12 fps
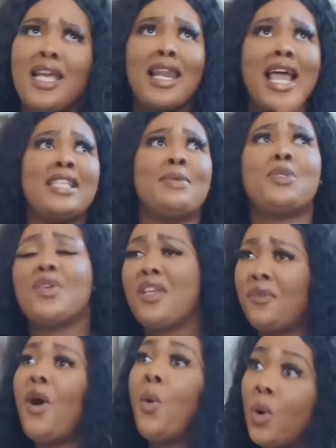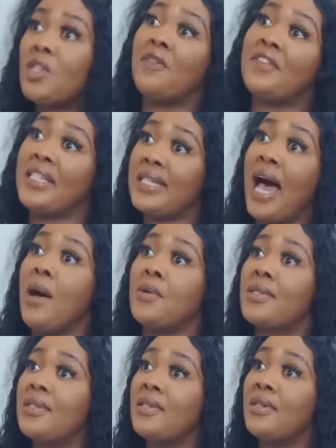It lies between the four walls of this
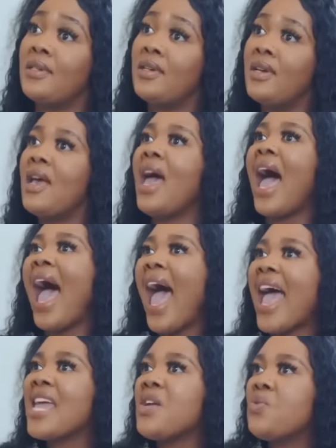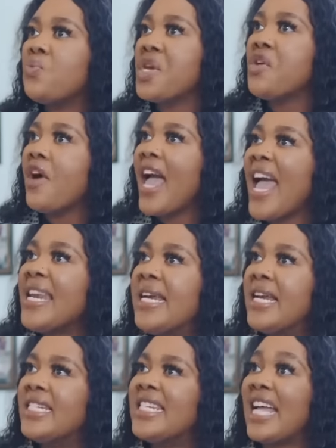house. I will head
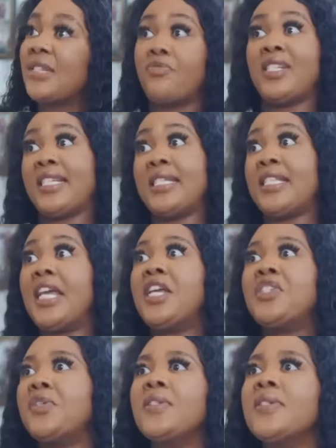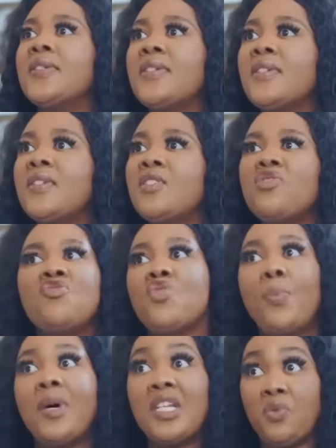that presentation.
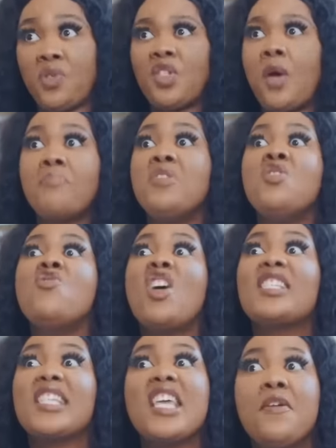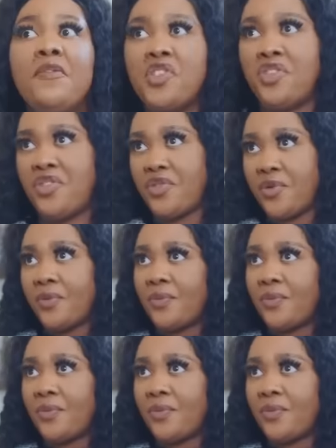Nobody will stop me, not even you.